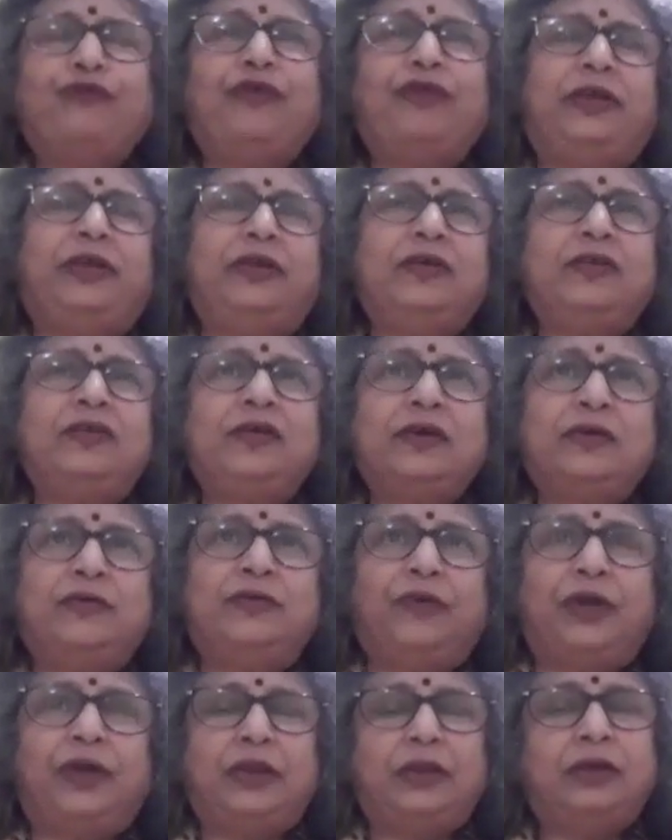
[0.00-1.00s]
of China, sir,
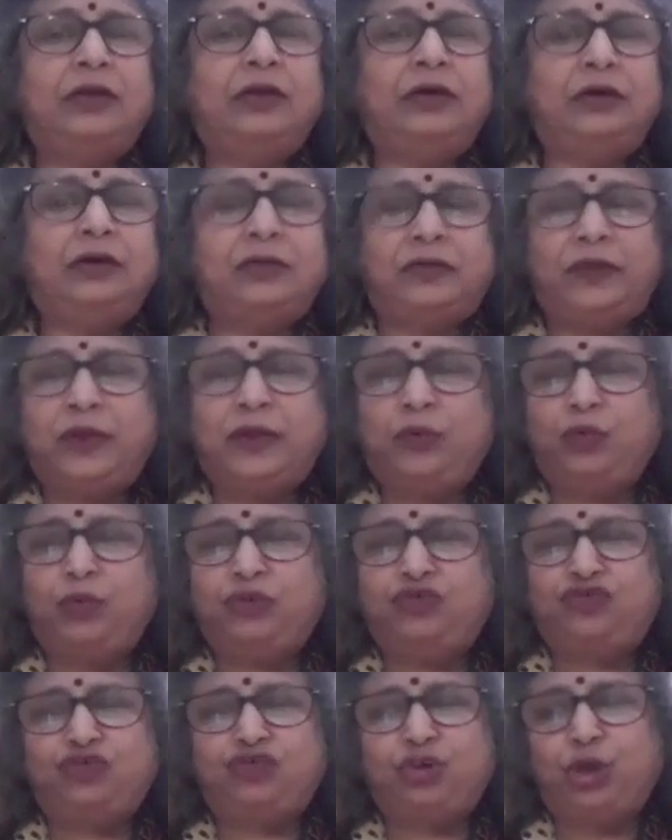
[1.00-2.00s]
one thing
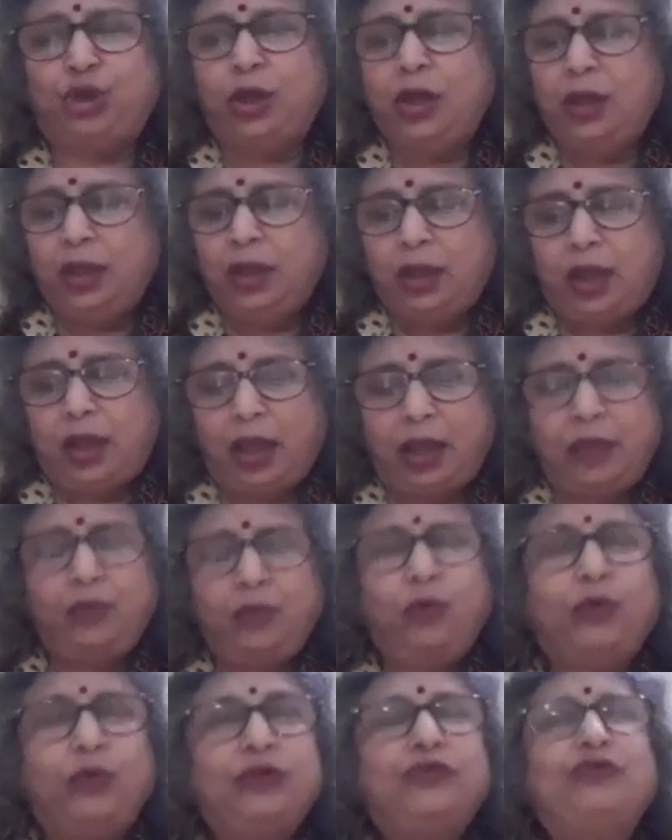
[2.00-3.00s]
which I
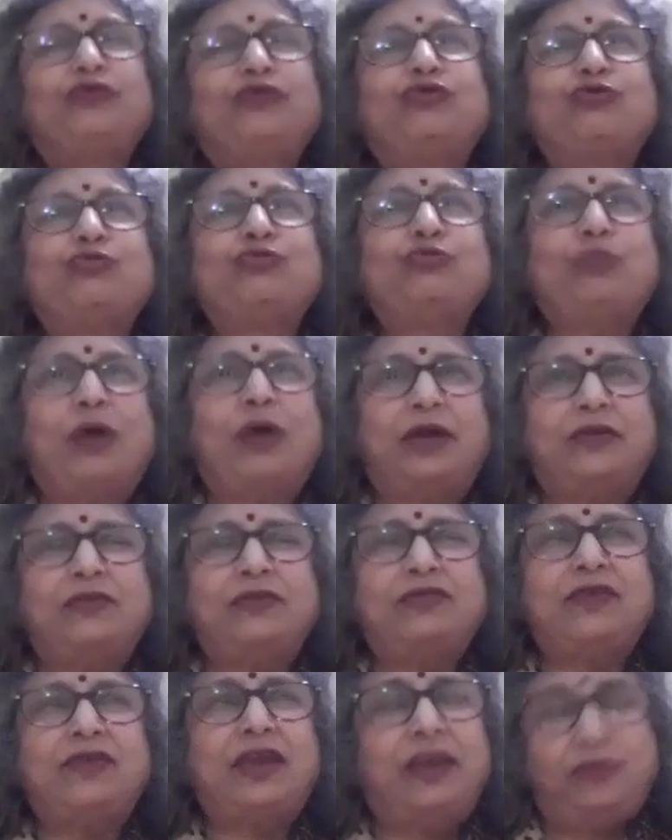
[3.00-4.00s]
wanted to
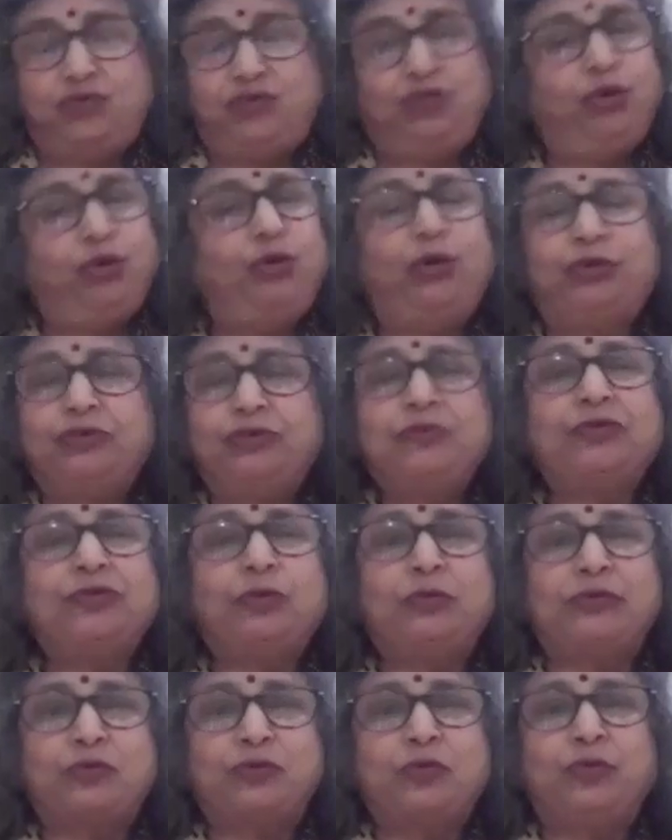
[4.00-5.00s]
understand, I'm sure audience
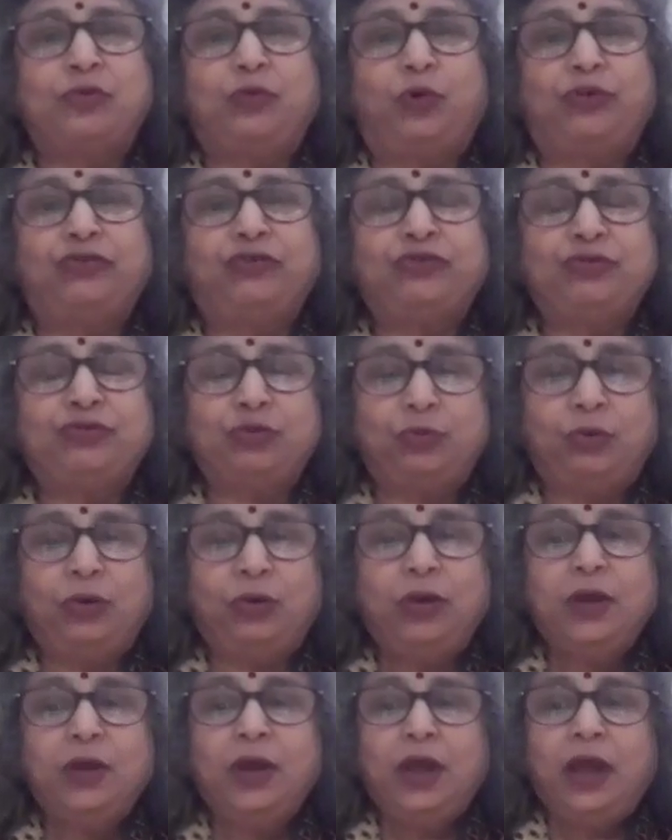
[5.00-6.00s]
also would want to
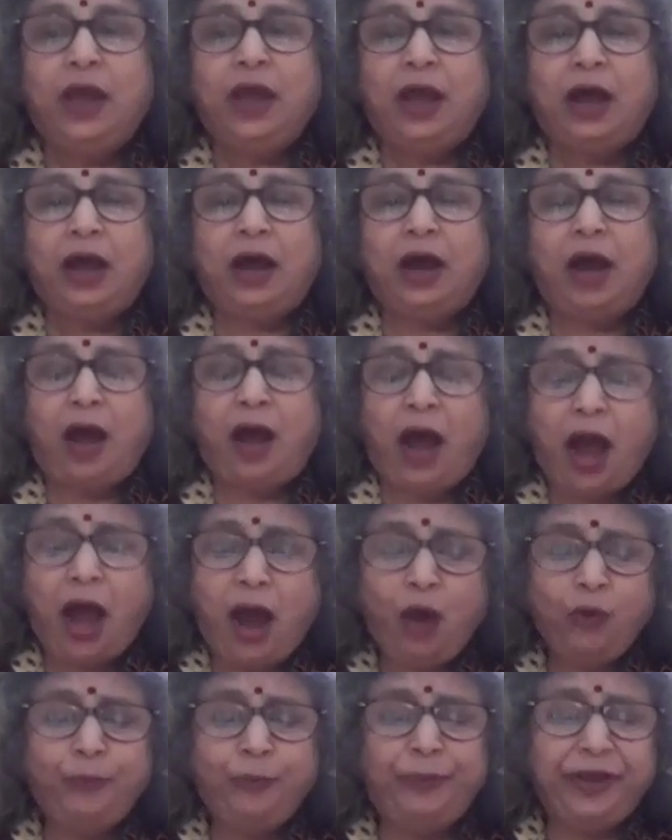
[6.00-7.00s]
know,
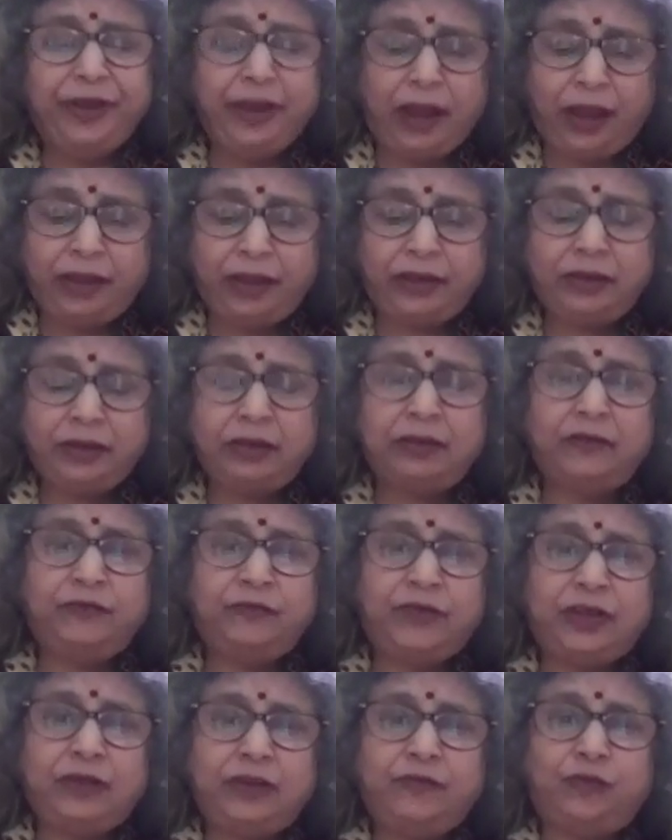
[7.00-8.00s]
how behind are
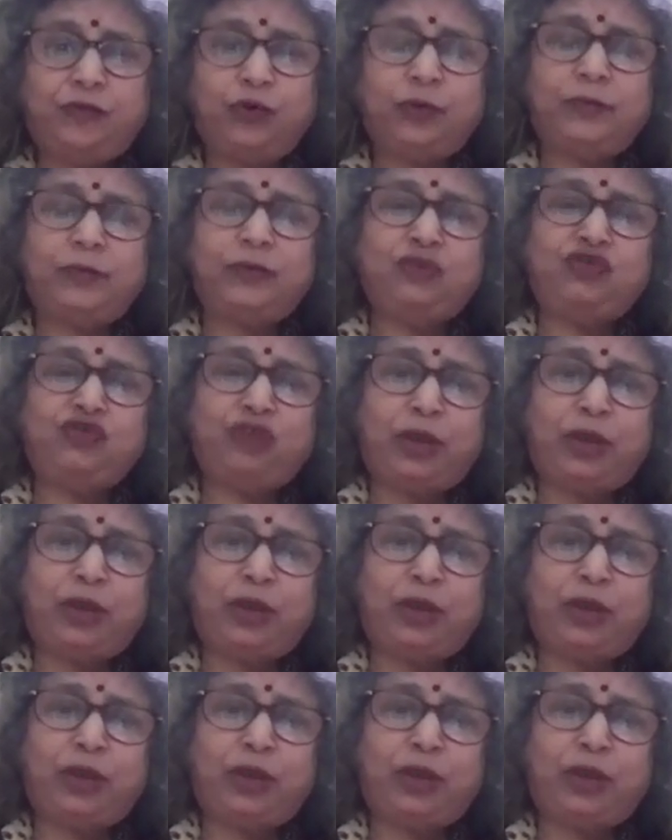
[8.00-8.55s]
we from the